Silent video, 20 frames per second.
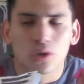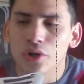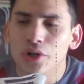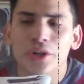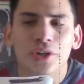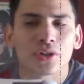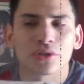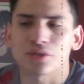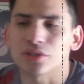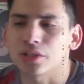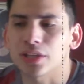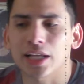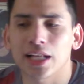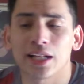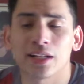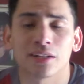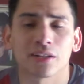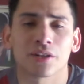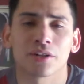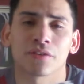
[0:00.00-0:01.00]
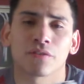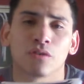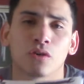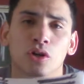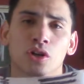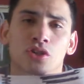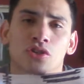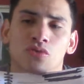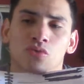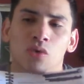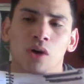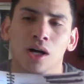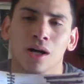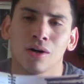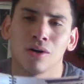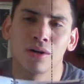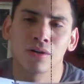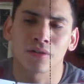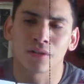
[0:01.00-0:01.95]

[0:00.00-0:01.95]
use the calendar on your phone as well,